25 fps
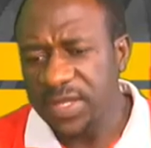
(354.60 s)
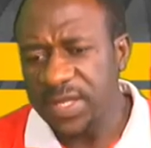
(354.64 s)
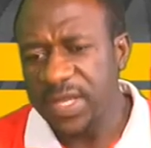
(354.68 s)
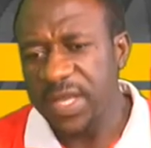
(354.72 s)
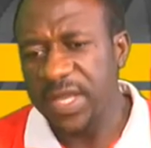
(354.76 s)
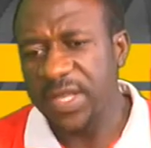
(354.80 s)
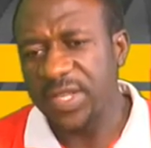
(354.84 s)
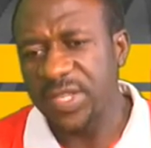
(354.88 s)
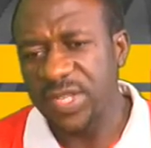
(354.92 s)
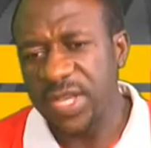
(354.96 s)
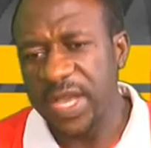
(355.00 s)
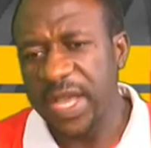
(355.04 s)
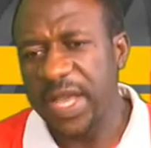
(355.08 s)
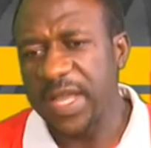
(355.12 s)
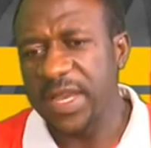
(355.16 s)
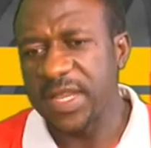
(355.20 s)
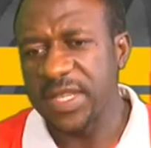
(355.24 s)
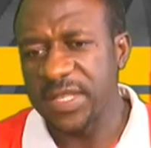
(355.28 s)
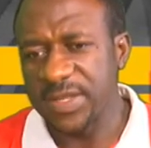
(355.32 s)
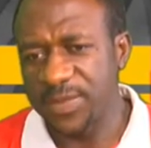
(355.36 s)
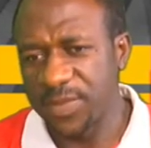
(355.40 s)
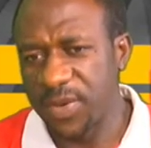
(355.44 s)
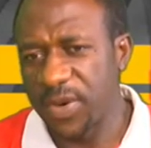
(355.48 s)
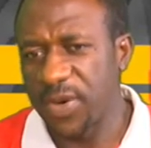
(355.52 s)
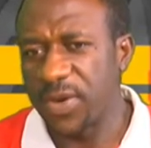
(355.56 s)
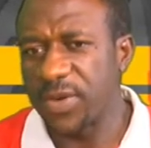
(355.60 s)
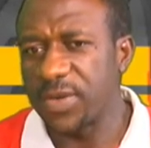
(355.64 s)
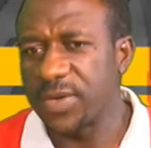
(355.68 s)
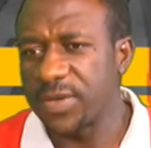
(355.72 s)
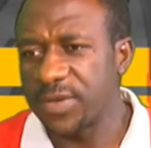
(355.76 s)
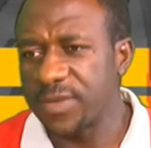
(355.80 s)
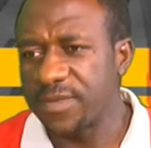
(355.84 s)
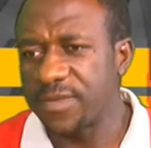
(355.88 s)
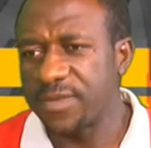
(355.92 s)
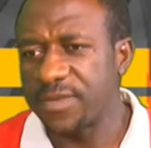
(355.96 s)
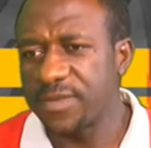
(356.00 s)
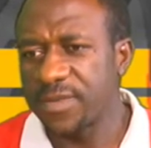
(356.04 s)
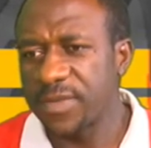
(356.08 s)
a child is born,
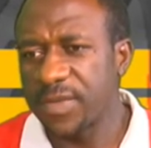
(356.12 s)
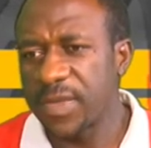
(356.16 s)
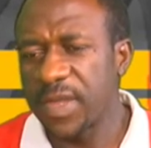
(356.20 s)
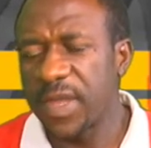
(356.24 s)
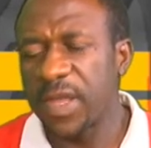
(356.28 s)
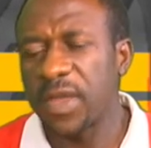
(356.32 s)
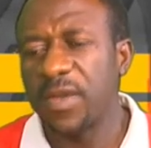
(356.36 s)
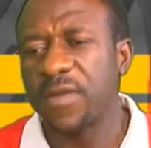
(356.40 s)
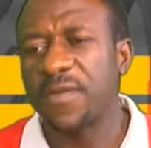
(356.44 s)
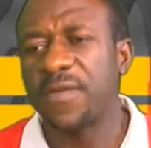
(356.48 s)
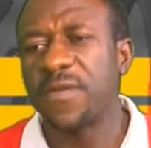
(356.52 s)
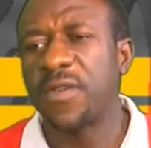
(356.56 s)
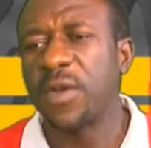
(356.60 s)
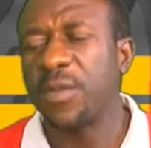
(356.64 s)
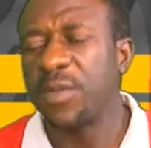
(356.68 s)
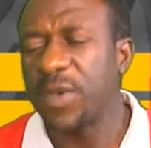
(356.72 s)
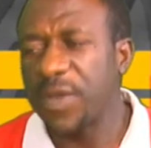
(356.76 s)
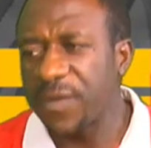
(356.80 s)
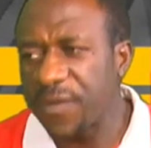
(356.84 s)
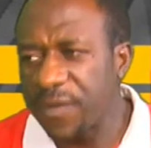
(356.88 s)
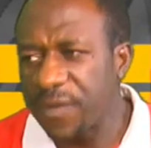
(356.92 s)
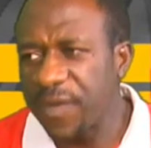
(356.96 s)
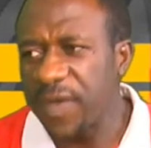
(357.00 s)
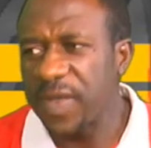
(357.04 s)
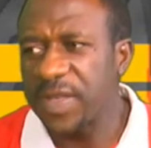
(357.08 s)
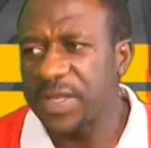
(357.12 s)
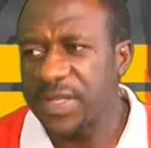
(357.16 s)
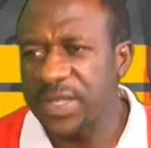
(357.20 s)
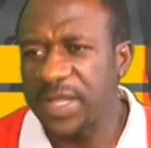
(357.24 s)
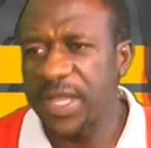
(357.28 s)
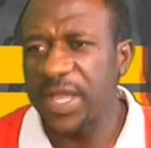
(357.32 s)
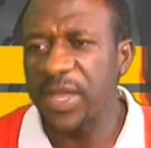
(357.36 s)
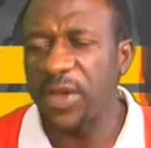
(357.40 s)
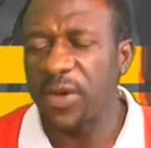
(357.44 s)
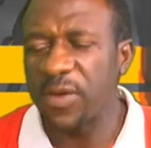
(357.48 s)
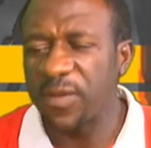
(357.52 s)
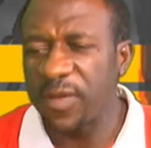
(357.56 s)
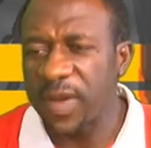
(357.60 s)
from the first day
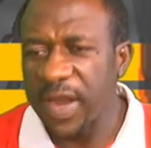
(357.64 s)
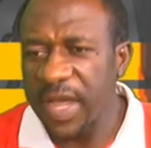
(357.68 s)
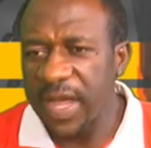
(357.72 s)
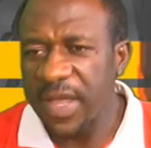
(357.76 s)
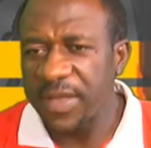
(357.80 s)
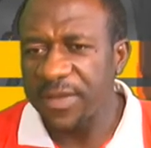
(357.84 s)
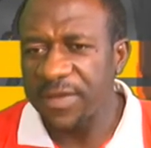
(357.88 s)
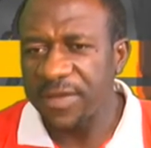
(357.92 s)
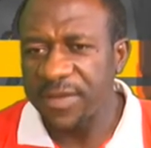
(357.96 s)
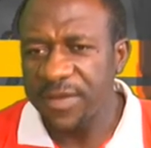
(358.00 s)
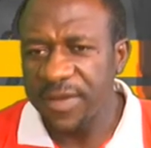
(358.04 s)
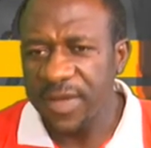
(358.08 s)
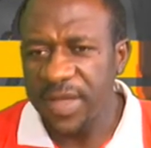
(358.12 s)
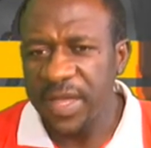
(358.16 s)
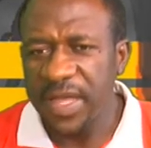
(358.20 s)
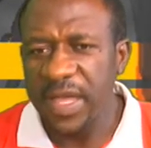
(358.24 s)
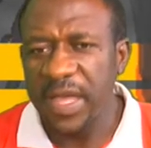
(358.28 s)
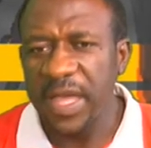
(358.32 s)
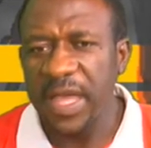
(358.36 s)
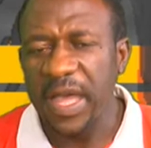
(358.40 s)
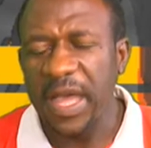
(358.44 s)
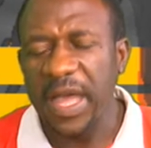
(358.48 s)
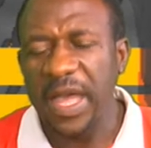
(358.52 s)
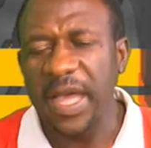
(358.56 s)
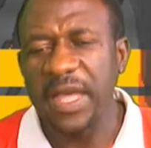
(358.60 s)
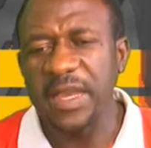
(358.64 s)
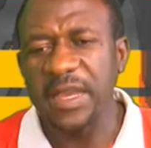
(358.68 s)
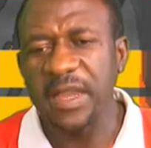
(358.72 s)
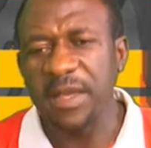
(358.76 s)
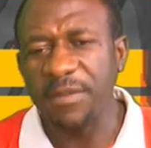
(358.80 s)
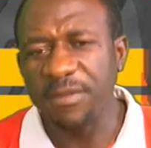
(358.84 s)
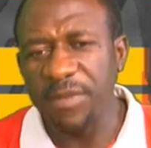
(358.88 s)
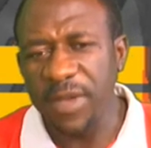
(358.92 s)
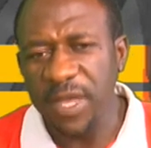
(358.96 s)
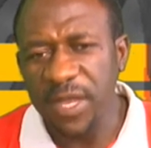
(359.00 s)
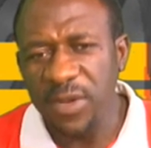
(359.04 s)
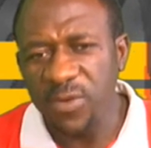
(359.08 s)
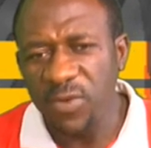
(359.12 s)
of life, and the
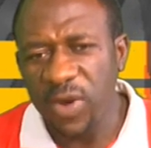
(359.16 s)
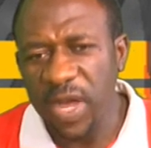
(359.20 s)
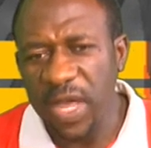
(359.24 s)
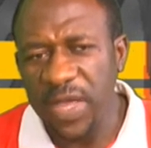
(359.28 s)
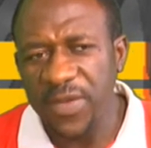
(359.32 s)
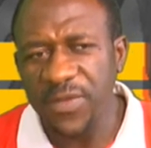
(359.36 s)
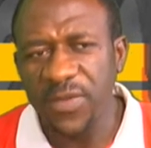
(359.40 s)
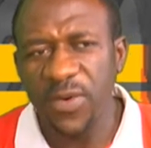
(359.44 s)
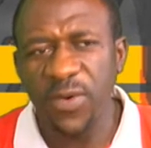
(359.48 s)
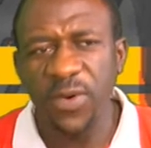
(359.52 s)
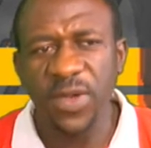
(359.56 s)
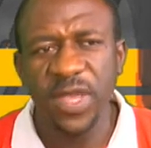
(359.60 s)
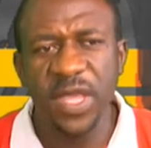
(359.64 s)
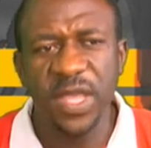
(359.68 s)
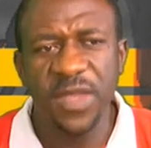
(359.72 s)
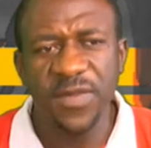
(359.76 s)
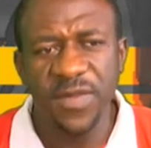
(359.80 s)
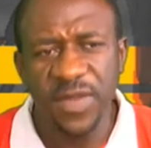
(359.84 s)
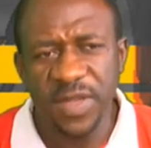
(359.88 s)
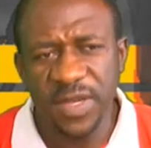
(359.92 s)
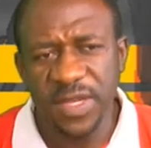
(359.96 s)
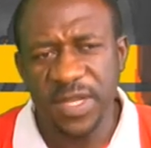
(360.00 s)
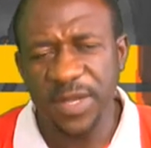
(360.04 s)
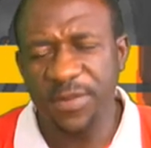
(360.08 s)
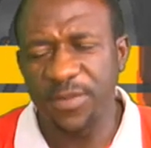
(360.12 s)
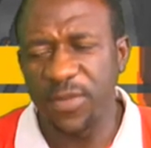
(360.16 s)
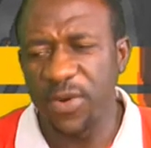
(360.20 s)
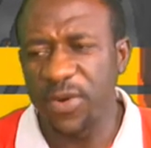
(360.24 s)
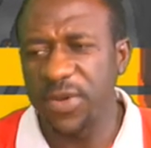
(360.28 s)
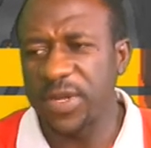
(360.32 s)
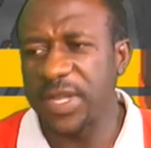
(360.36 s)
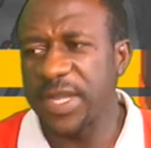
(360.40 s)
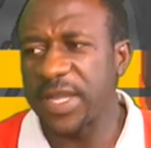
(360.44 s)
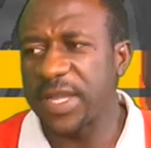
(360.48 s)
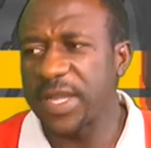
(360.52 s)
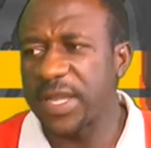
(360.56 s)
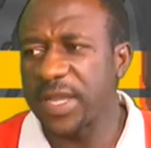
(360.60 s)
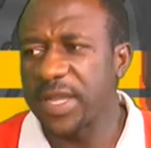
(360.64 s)
midwife or even the
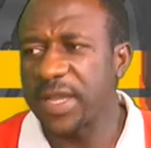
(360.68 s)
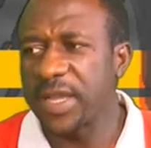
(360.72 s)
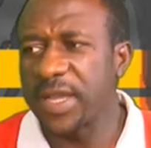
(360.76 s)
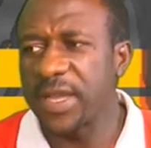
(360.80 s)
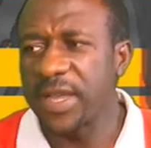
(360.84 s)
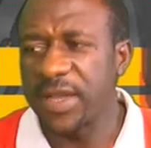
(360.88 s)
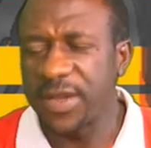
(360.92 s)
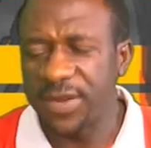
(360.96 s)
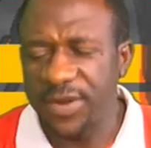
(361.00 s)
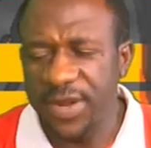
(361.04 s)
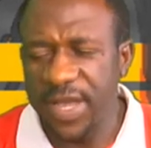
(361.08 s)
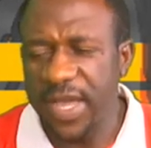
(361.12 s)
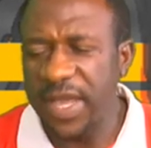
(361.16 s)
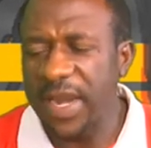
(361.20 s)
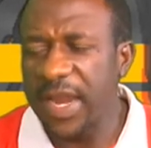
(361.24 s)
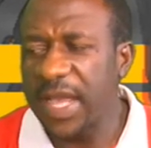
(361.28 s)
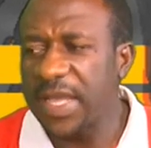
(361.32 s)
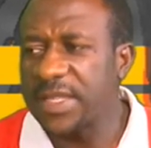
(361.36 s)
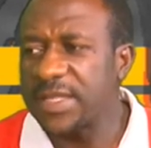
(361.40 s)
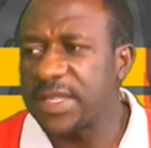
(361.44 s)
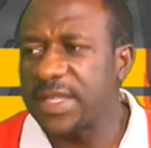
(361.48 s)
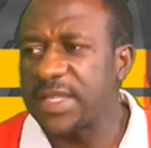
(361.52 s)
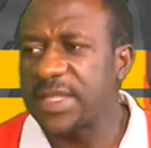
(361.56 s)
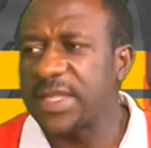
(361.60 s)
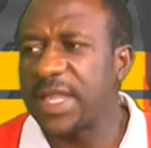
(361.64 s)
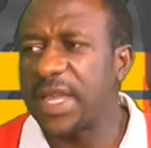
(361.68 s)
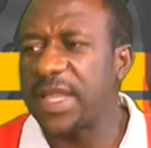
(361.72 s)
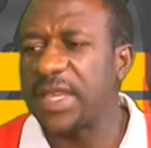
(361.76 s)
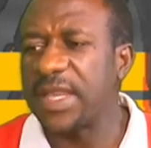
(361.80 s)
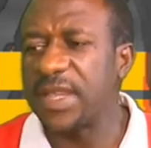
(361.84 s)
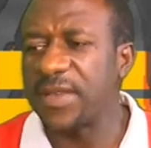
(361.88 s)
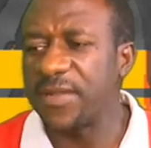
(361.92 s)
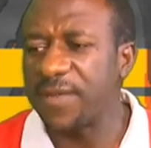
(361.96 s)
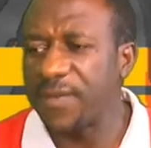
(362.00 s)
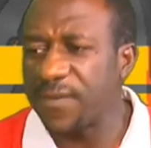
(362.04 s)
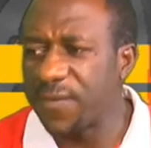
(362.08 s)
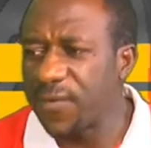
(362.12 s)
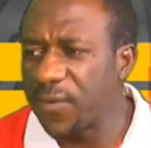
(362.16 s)
mother realizes that the
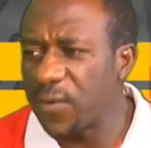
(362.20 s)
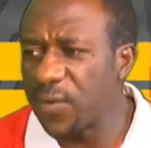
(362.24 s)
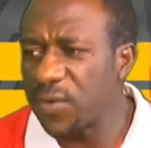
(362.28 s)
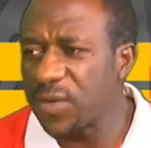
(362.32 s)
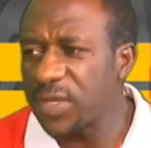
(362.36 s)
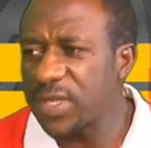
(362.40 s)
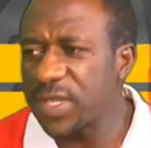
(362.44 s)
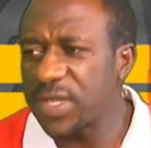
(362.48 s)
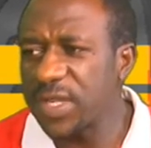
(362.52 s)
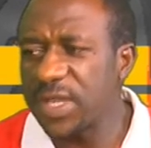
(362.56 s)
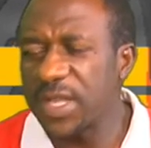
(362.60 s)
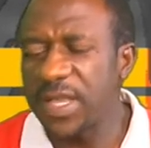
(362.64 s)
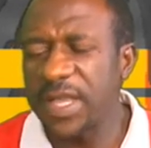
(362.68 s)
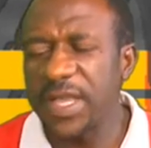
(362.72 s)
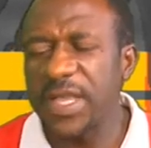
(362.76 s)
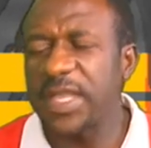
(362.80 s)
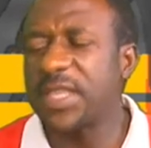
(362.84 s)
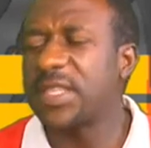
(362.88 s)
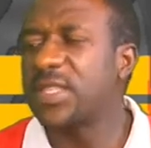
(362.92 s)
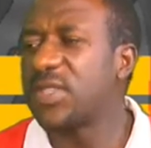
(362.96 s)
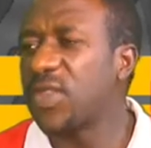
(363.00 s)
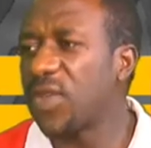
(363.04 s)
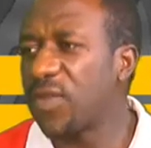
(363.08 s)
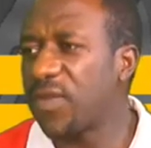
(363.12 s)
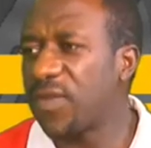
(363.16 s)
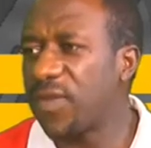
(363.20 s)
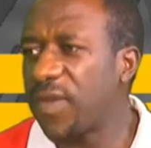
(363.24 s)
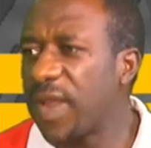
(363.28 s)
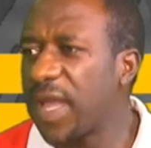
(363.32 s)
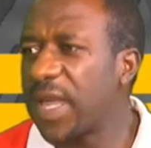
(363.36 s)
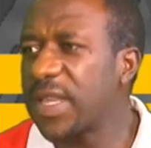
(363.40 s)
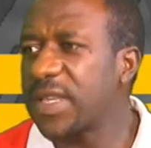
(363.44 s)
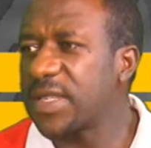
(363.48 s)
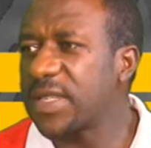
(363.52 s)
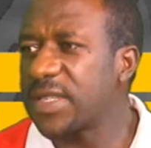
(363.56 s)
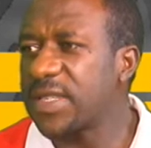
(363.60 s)
foot is not flat.